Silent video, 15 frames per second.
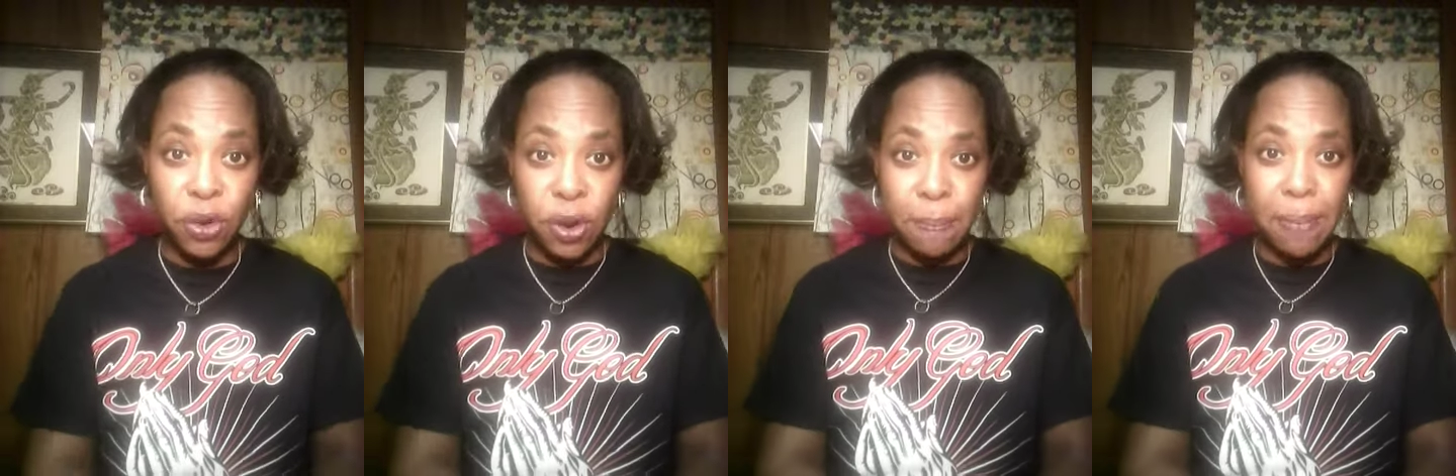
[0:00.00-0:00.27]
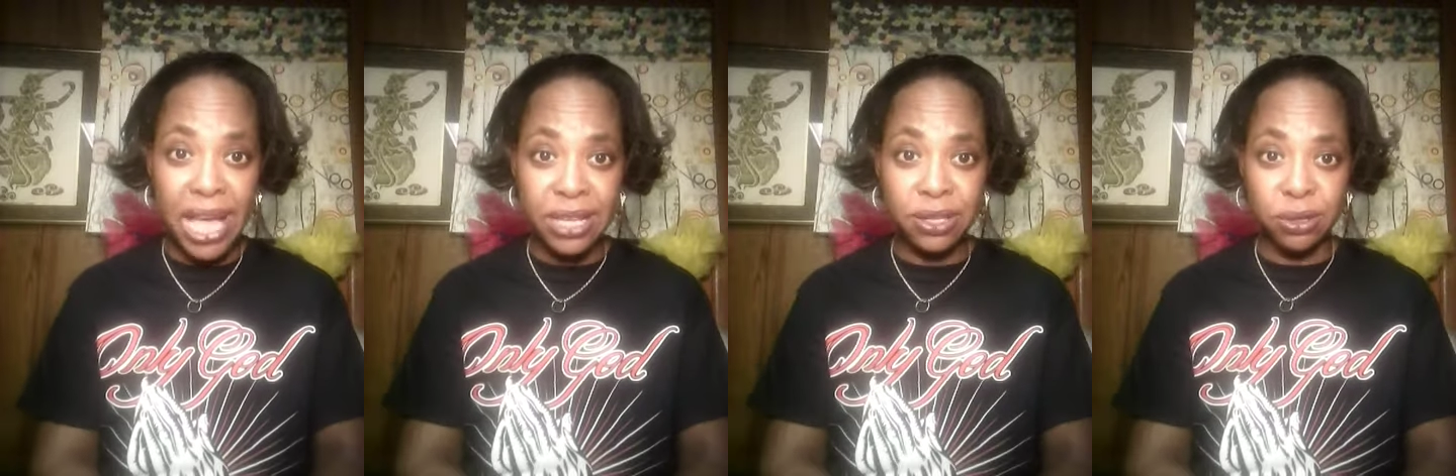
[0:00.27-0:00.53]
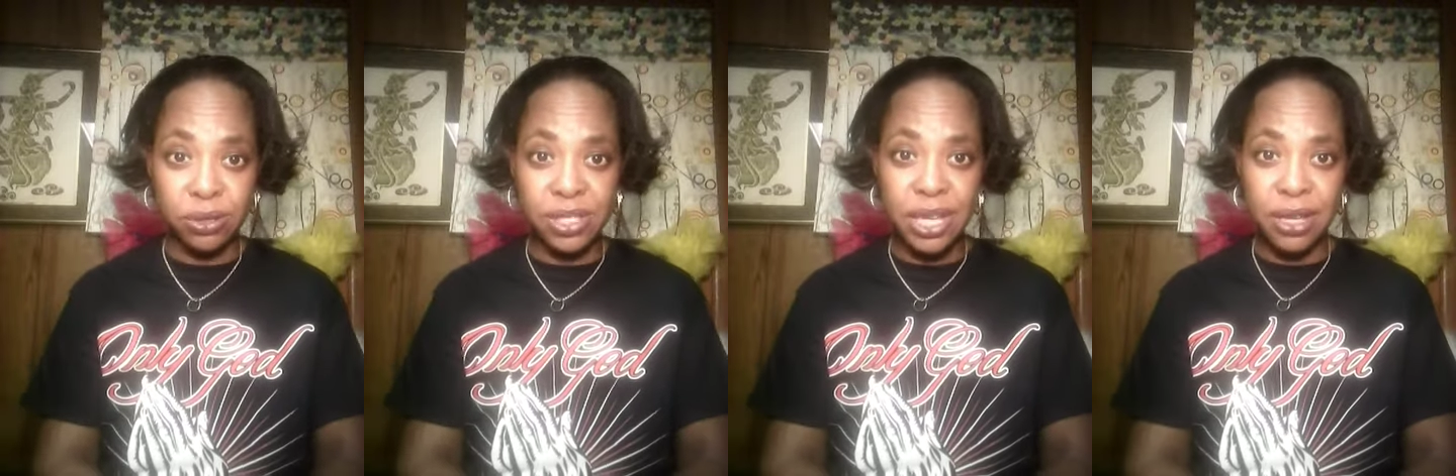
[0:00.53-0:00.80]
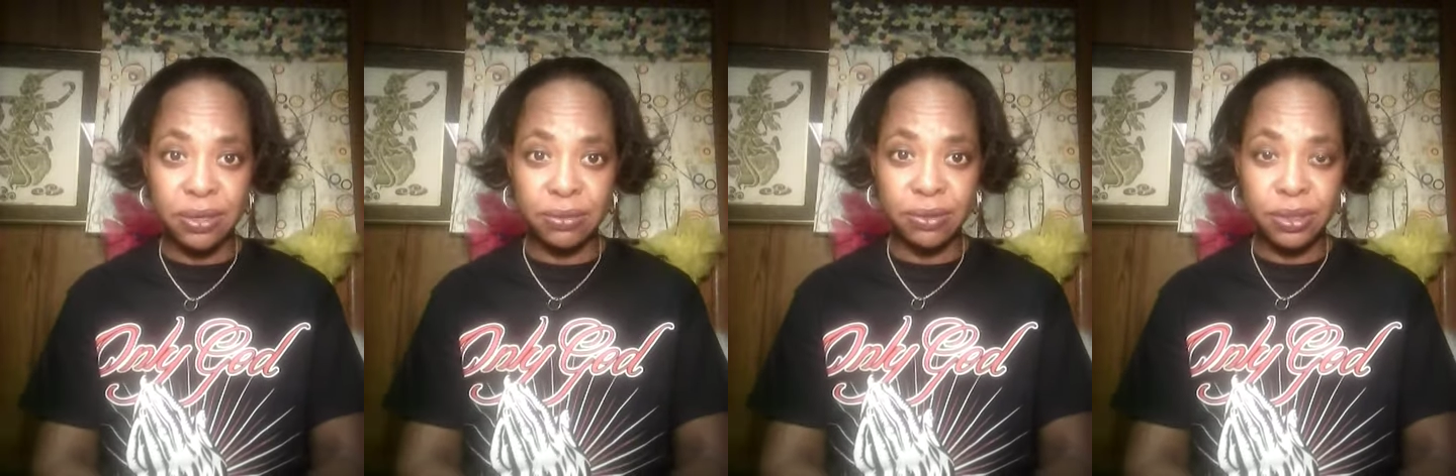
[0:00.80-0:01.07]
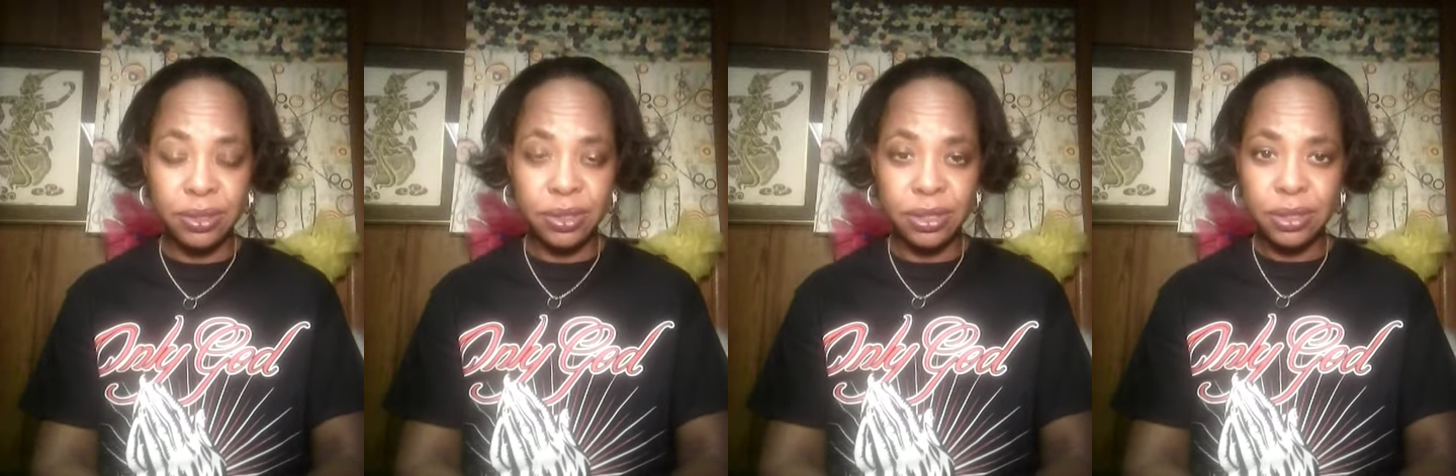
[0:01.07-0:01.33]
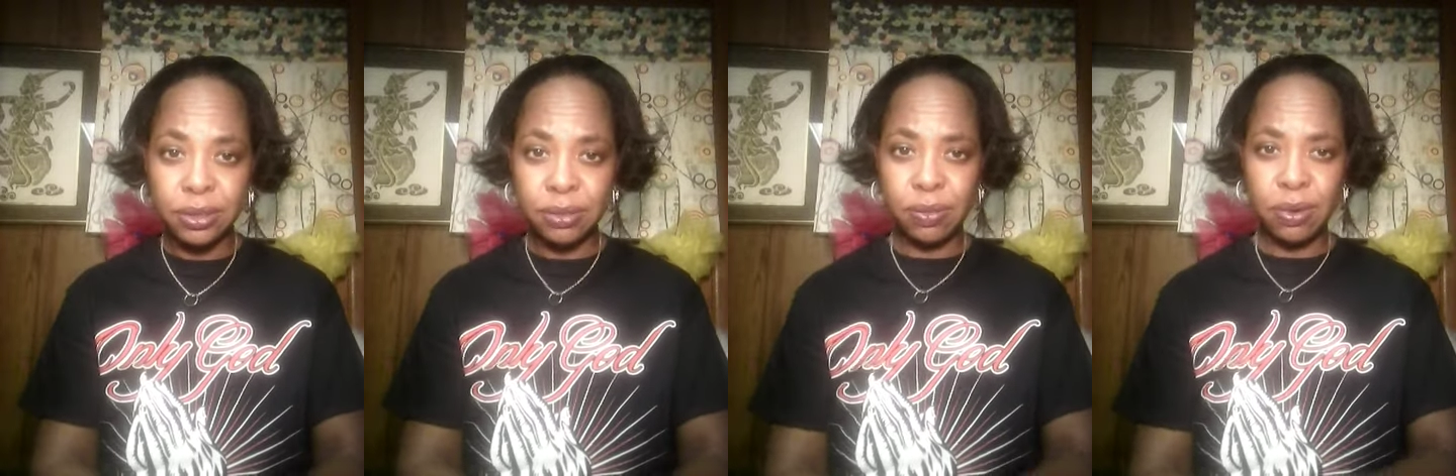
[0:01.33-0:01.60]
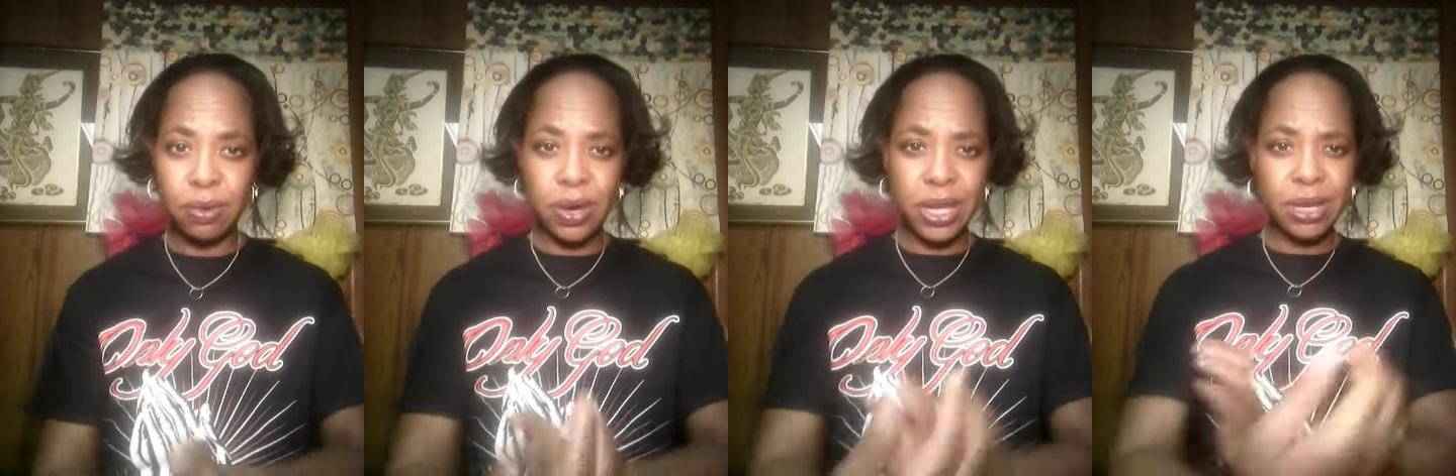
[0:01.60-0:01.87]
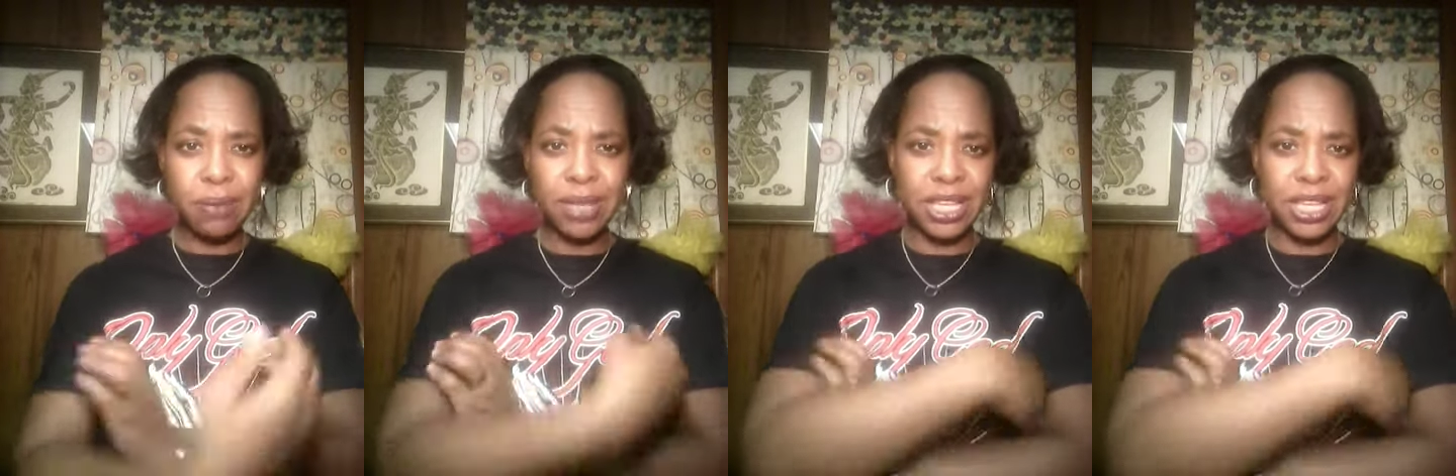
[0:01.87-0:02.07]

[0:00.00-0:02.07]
by yourself. Well, wait a minute